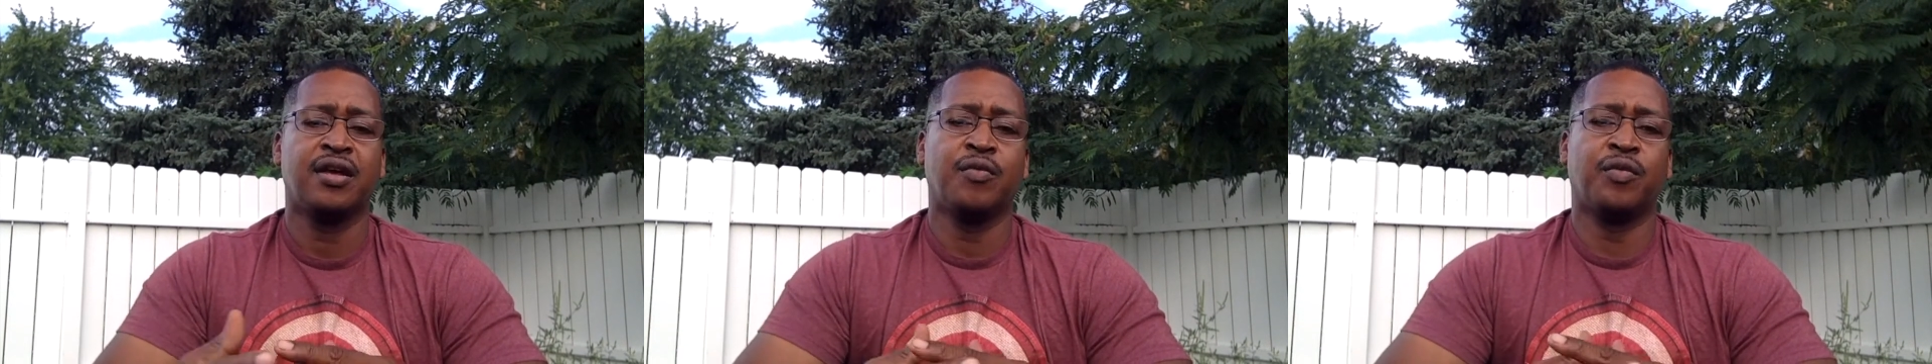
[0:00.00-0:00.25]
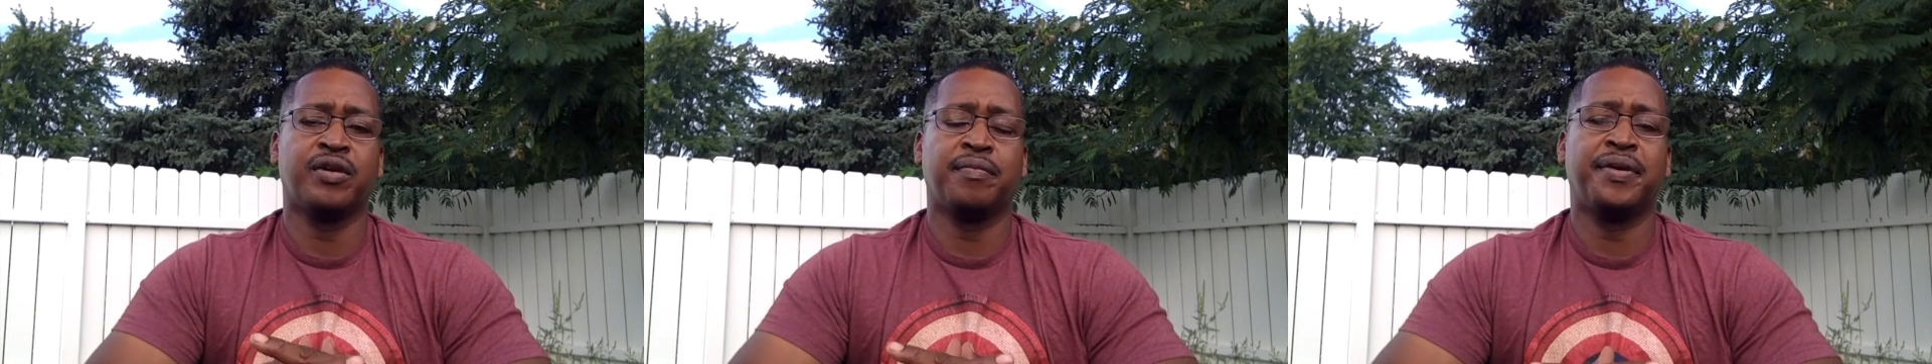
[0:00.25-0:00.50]

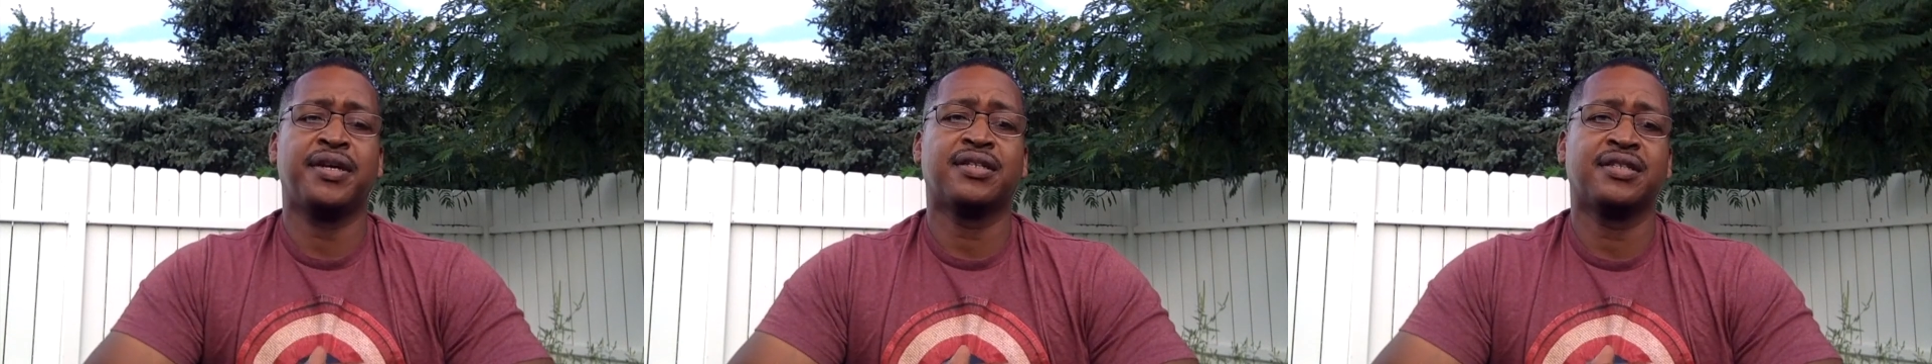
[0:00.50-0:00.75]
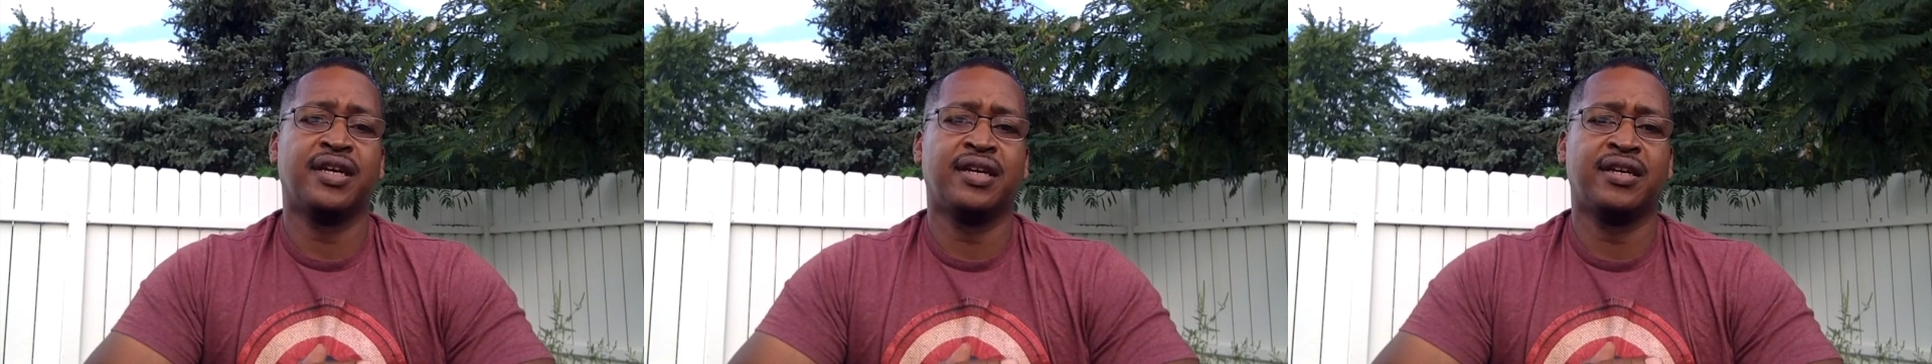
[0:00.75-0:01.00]
One of the biggest
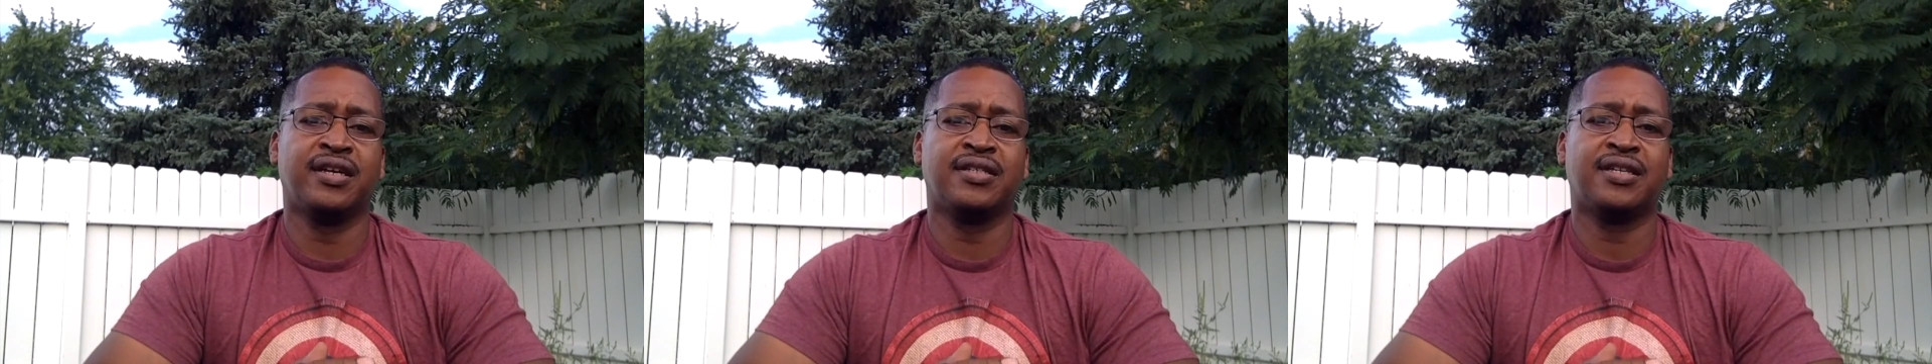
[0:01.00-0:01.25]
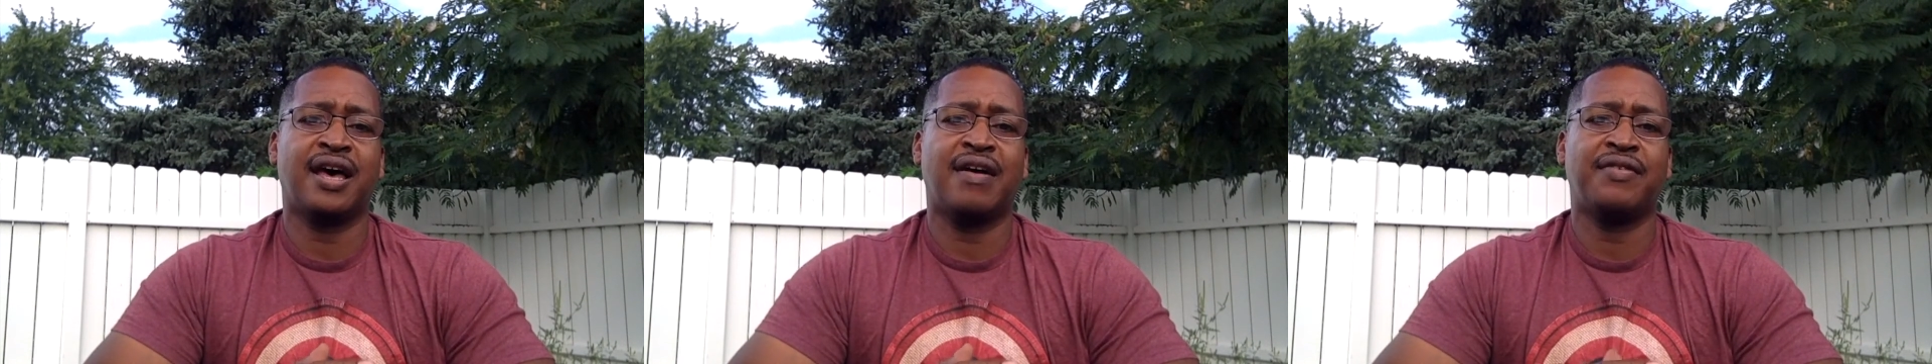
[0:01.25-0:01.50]
things is
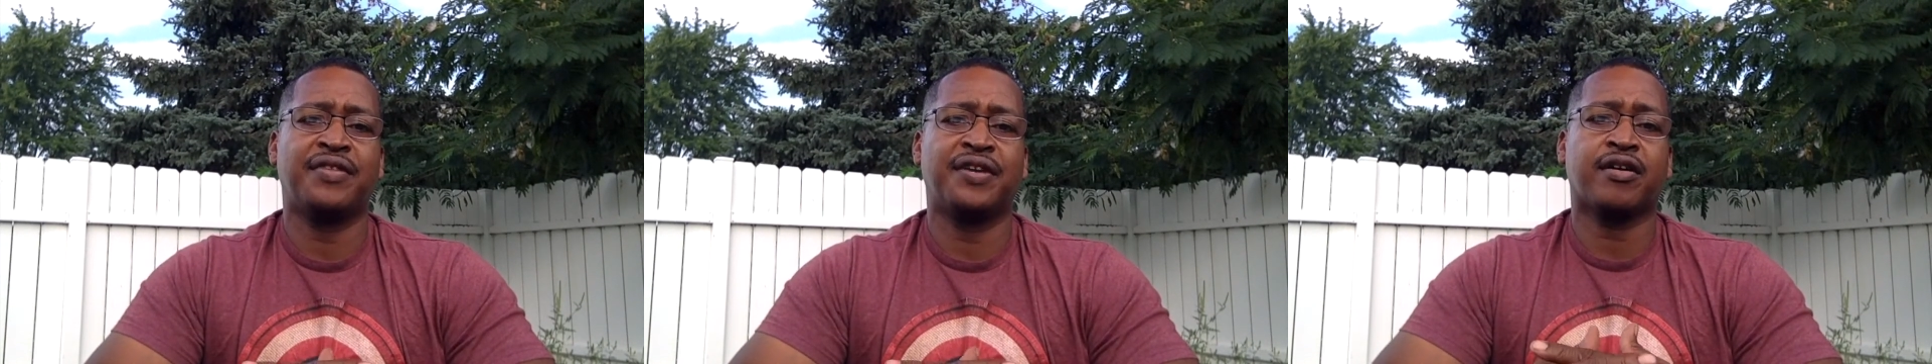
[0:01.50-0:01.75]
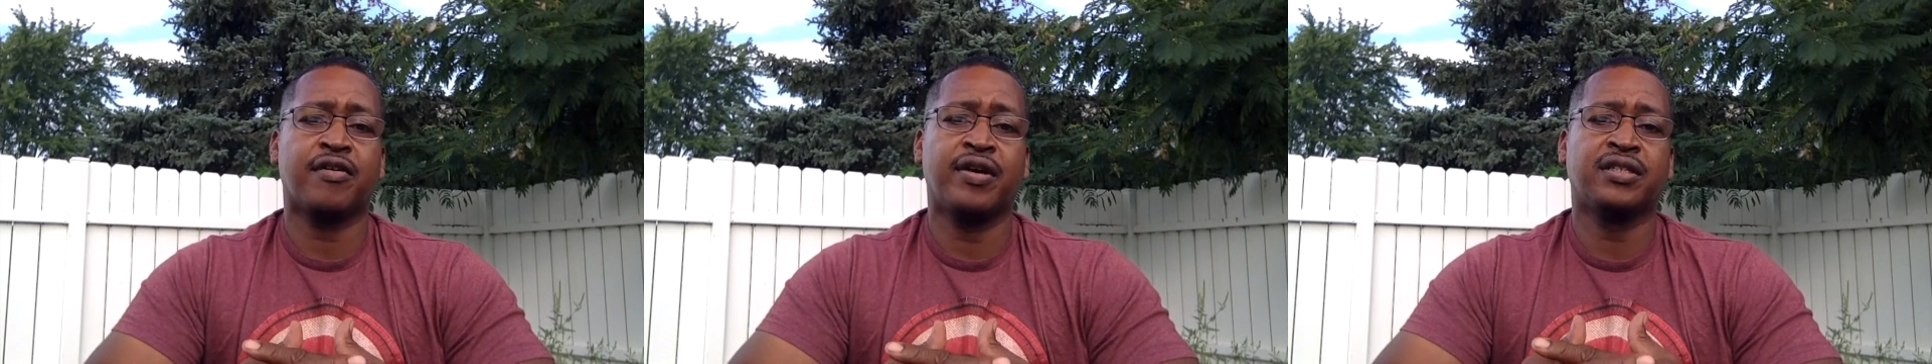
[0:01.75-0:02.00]
having the
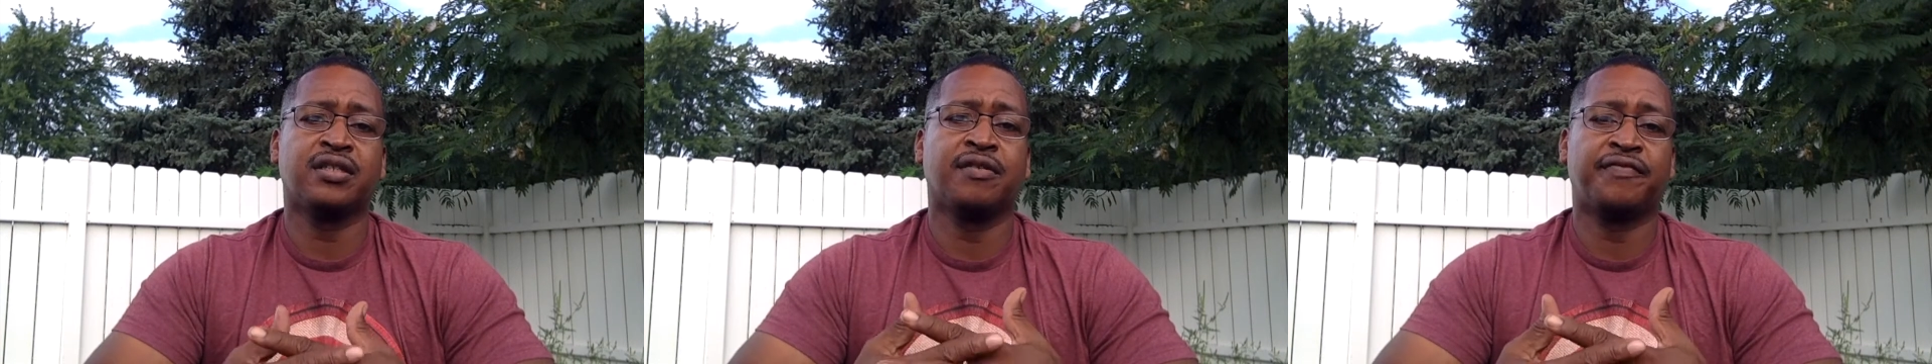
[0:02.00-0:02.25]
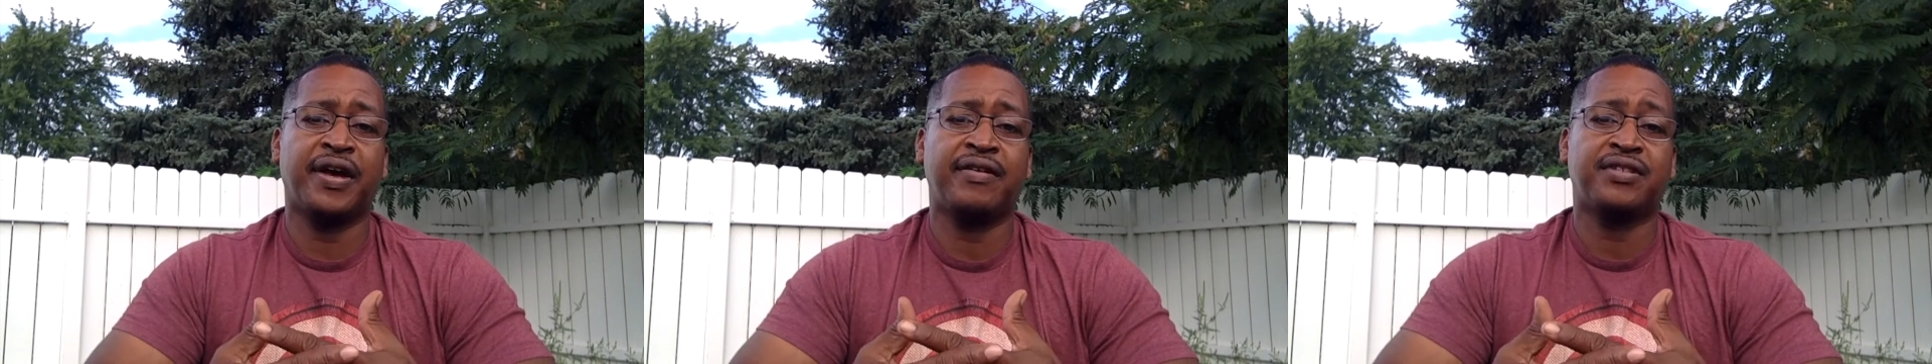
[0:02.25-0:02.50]
courage and the
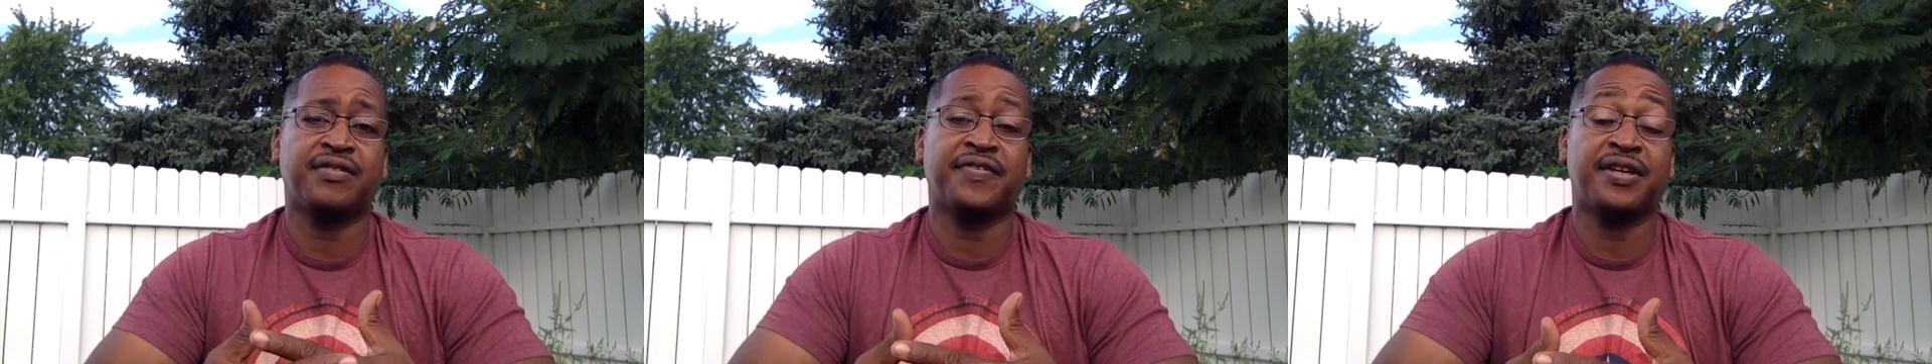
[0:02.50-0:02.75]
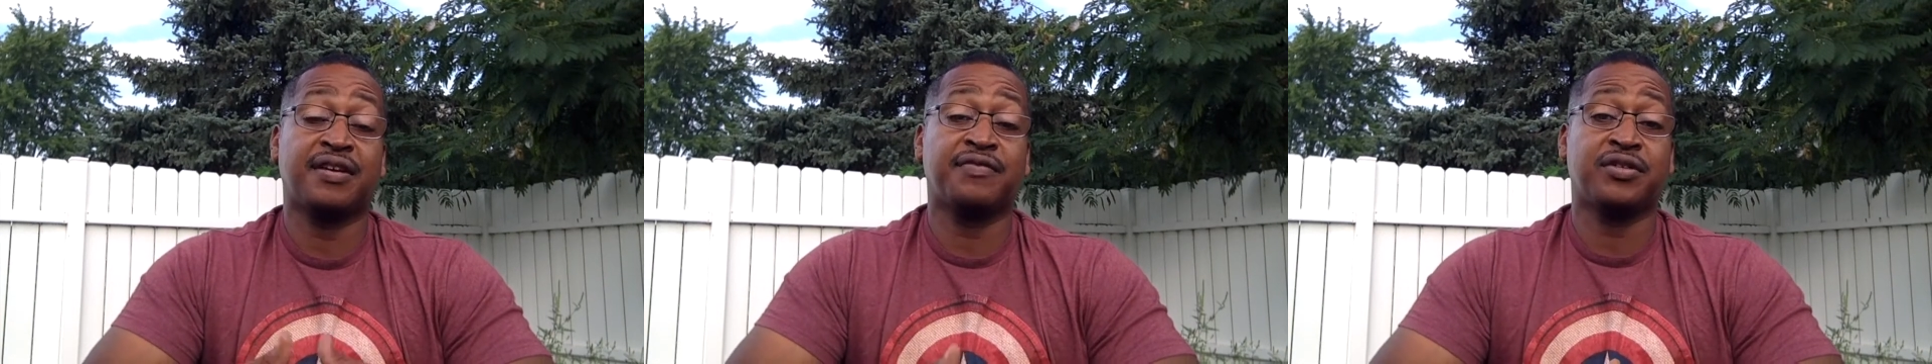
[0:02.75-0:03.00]
faith to
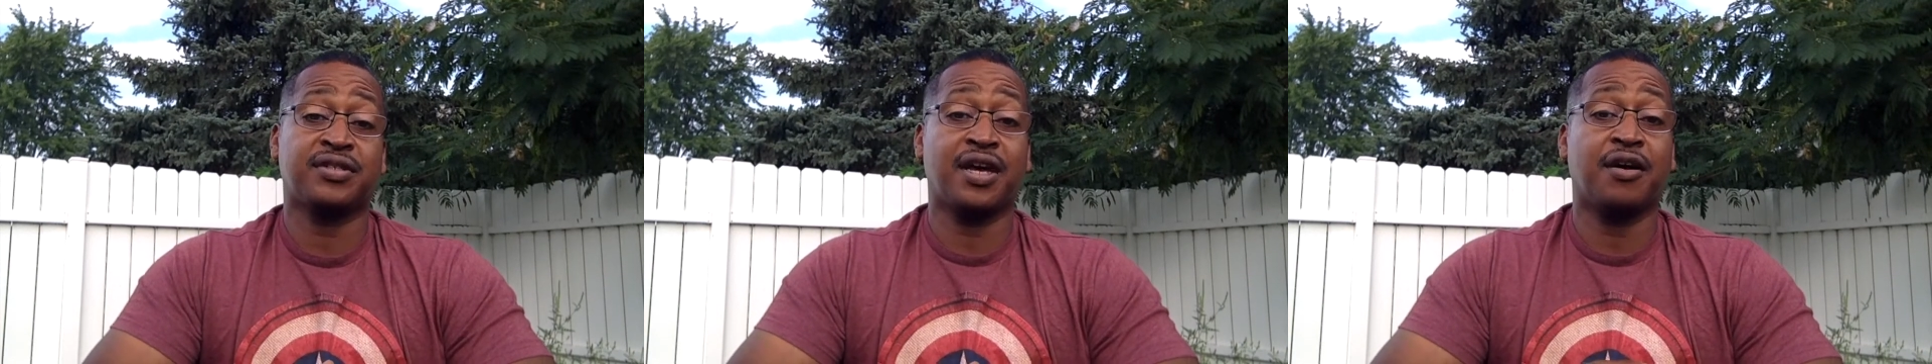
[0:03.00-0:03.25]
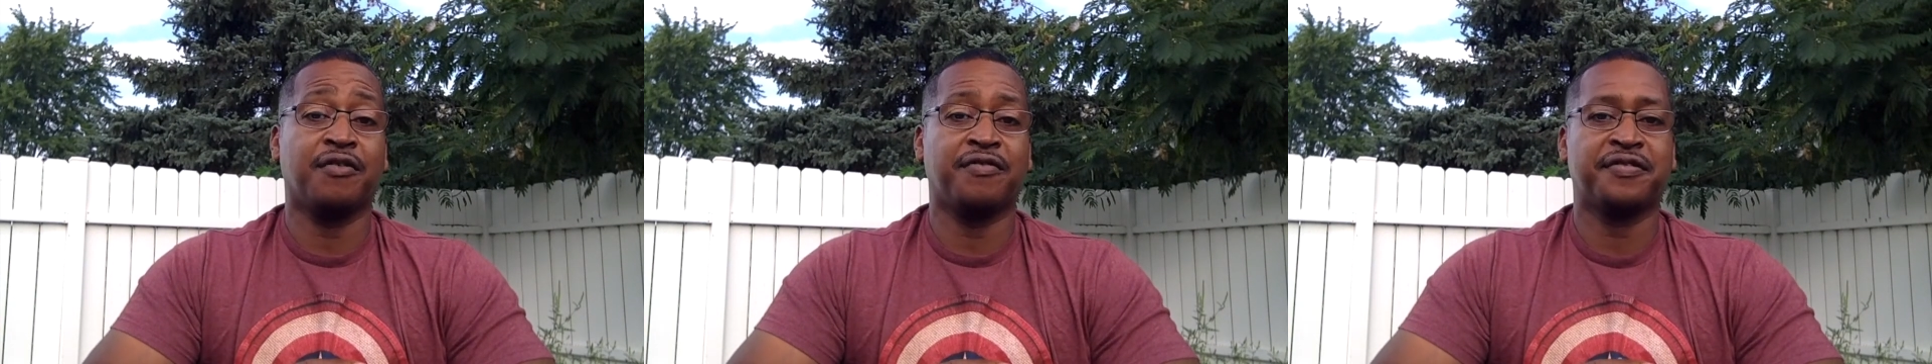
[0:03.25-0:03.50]
forgive
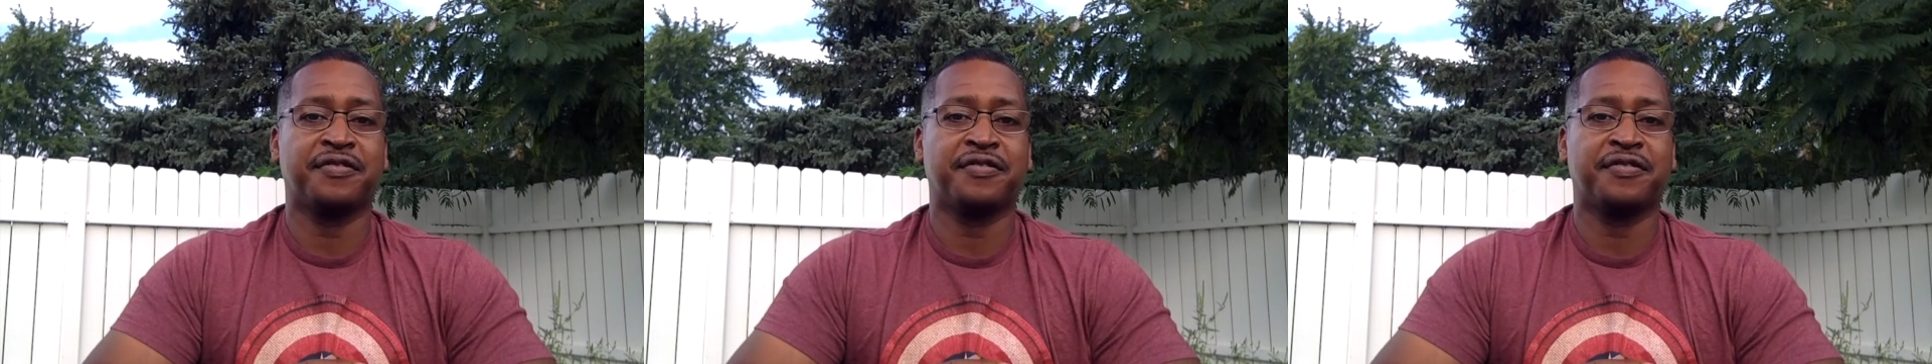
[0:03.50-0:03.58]
yourself.